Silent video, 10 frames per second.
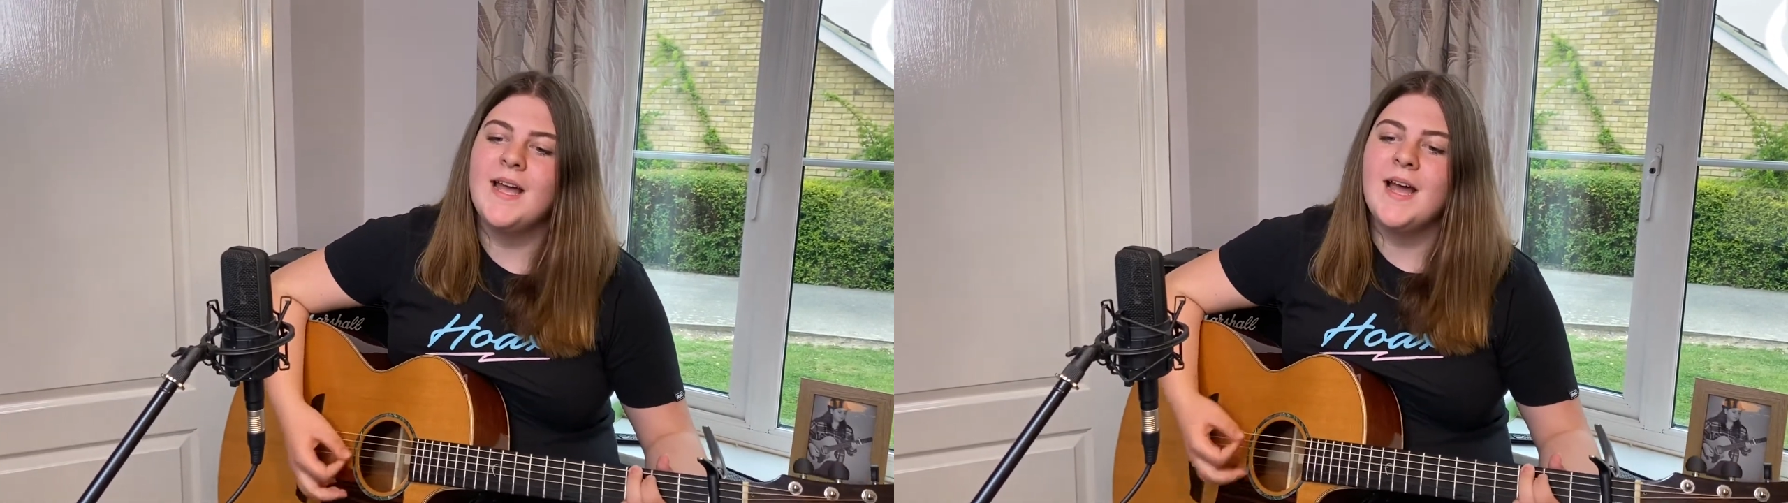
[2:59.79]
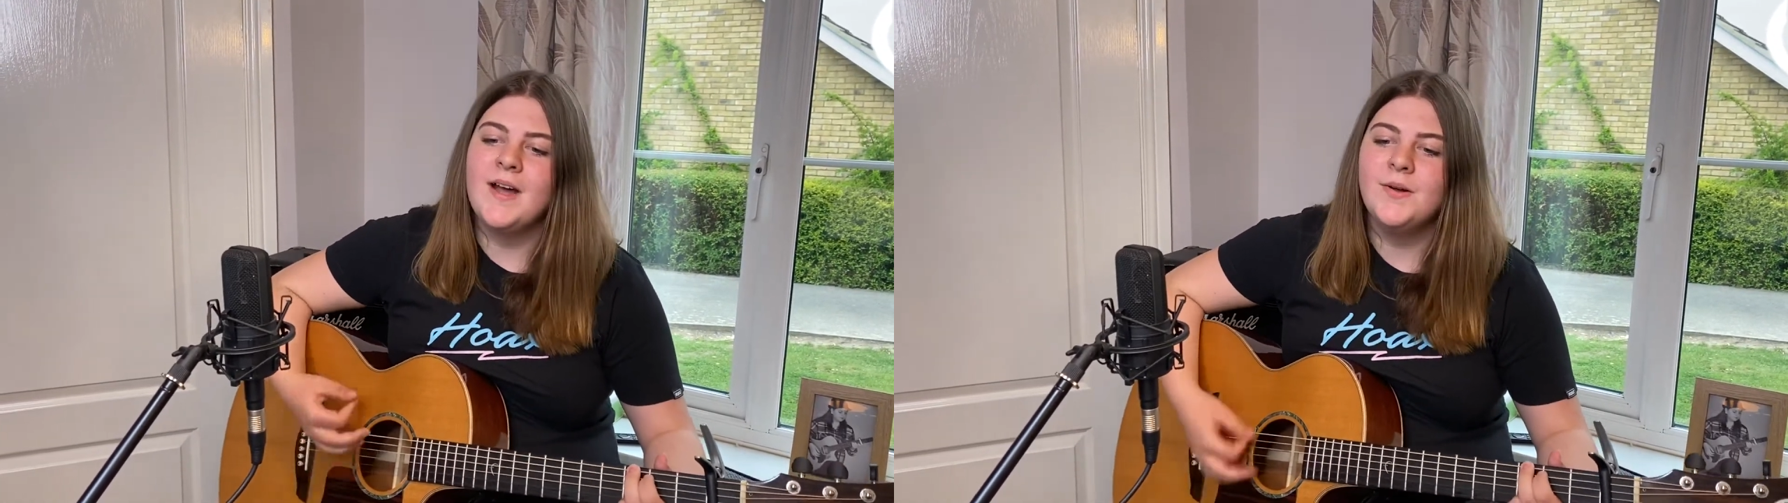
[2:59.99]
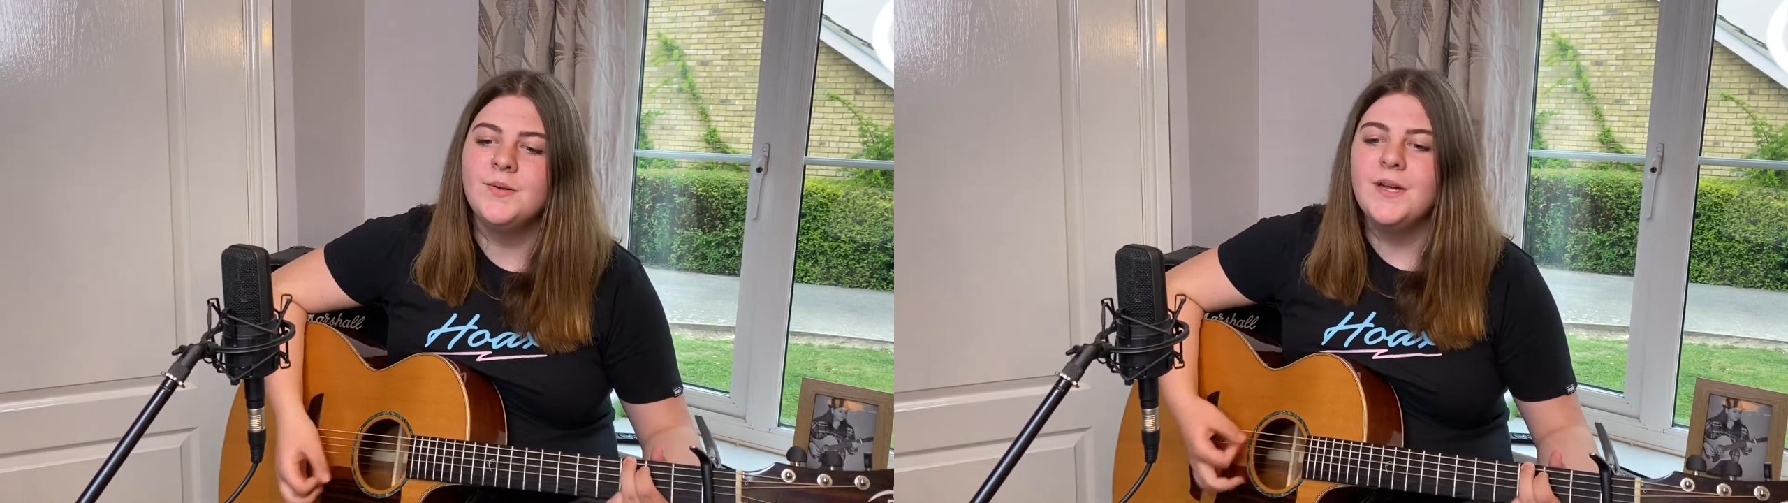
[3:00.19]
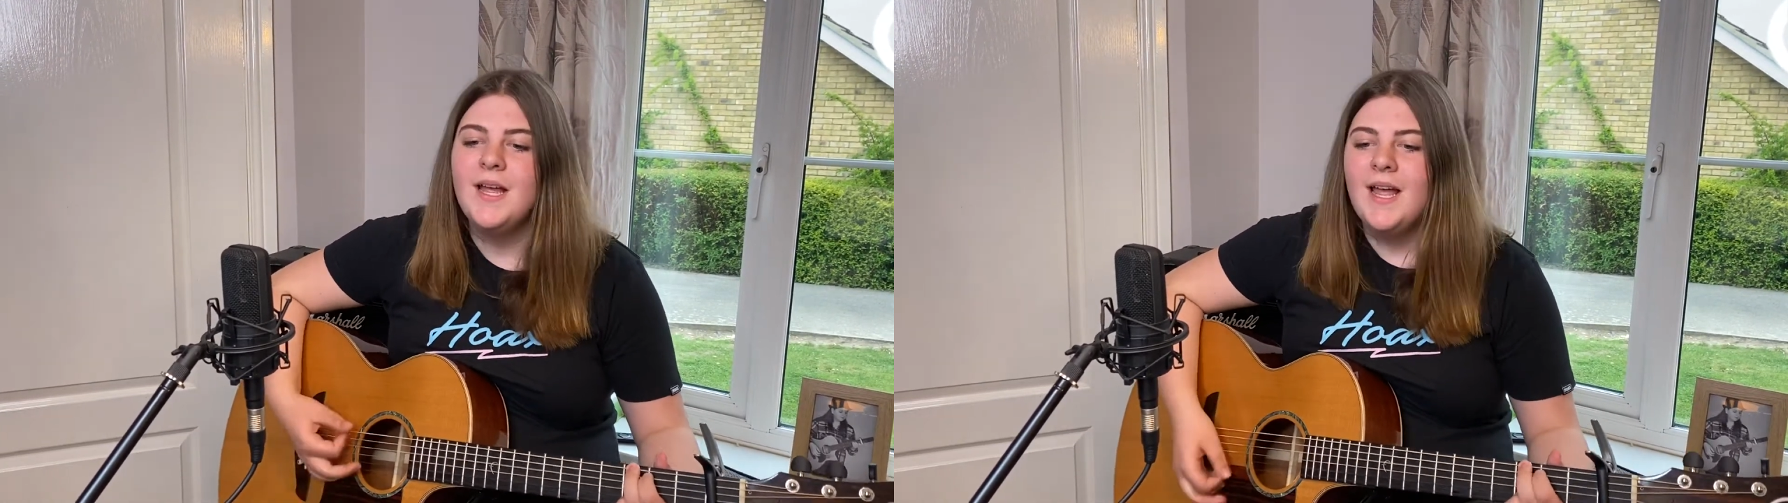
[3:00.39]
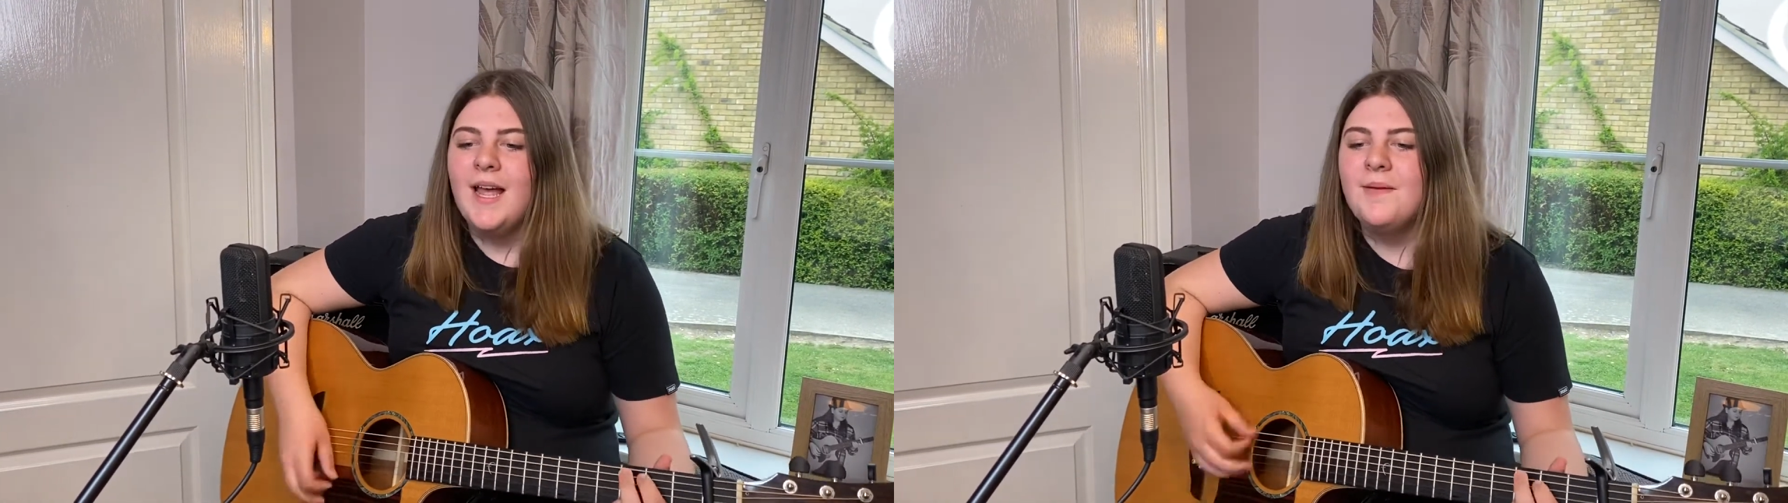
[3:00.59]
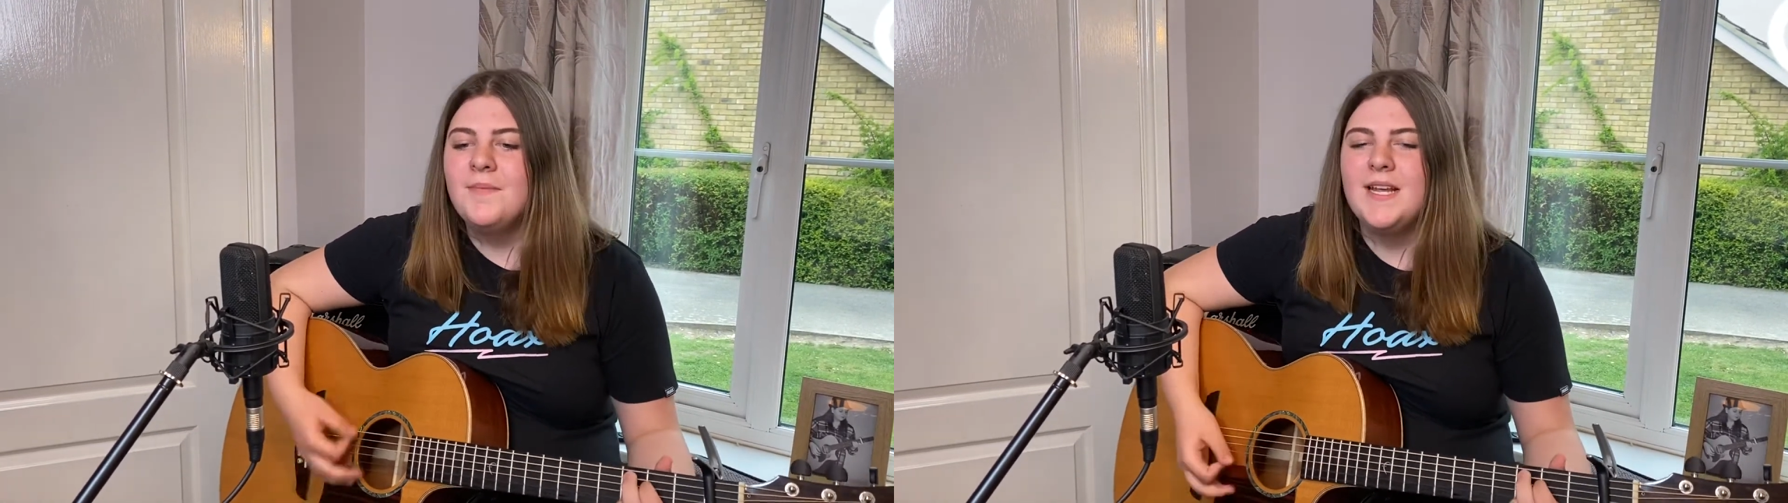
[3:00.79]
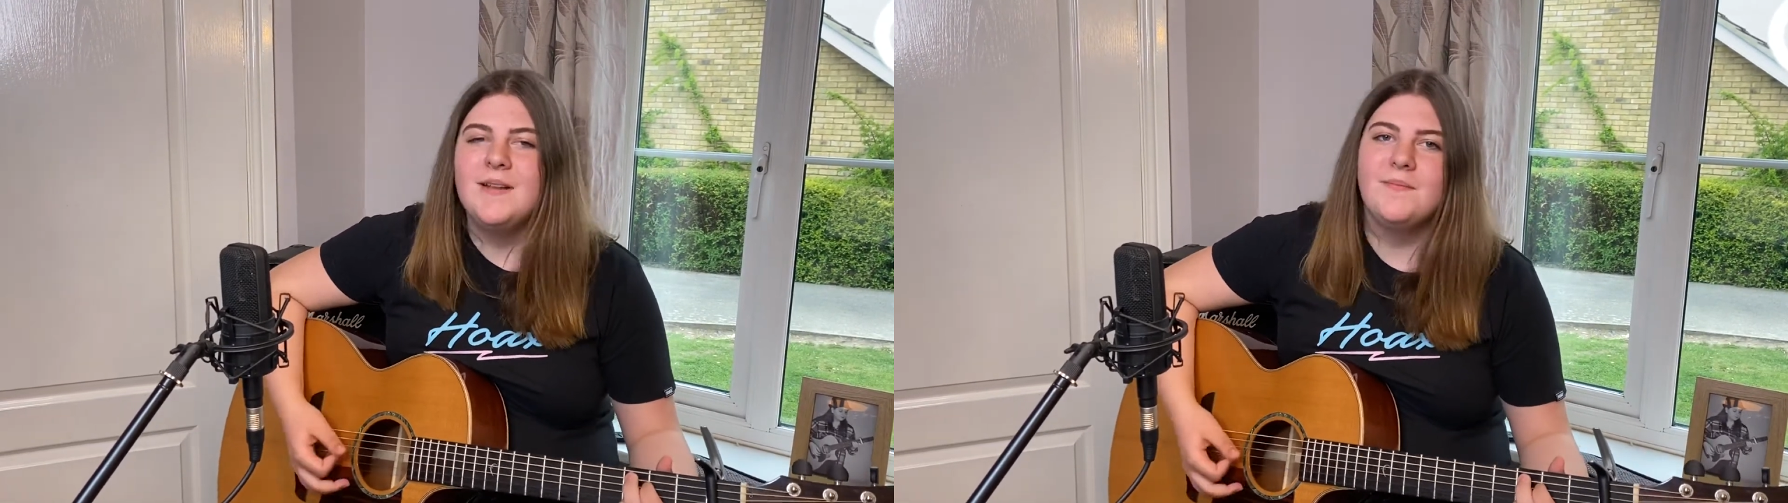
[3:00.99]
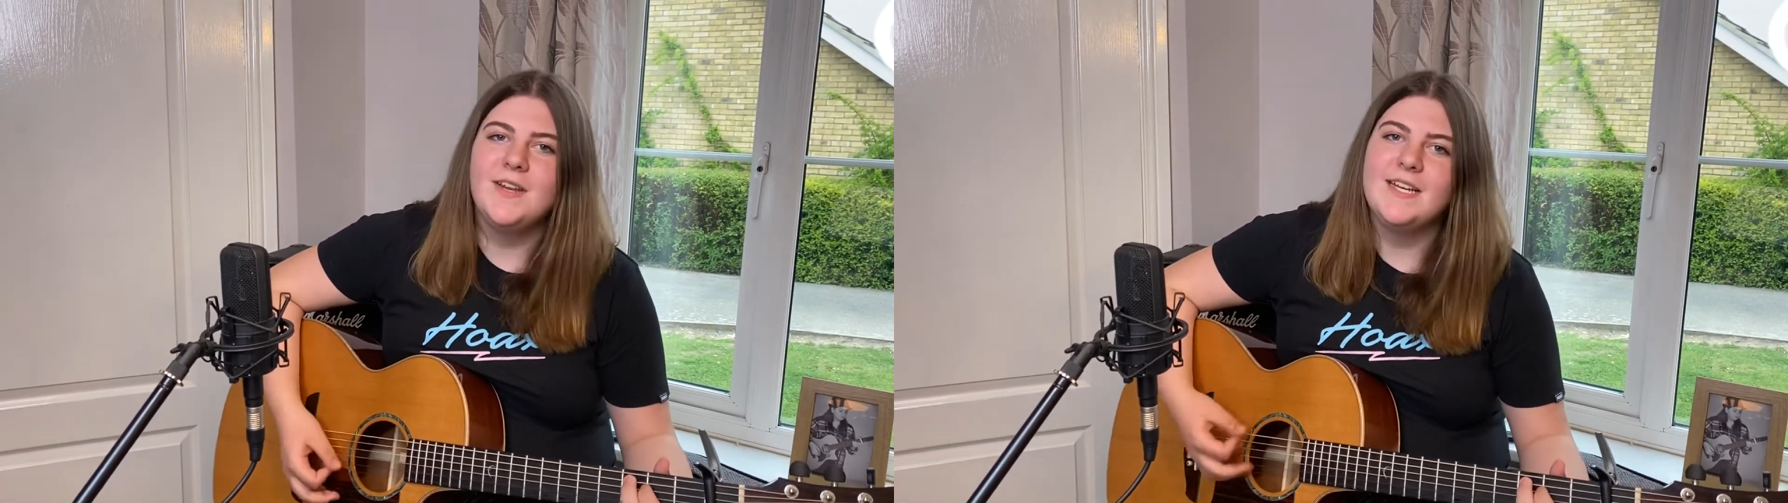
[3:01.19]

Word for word: now and meet me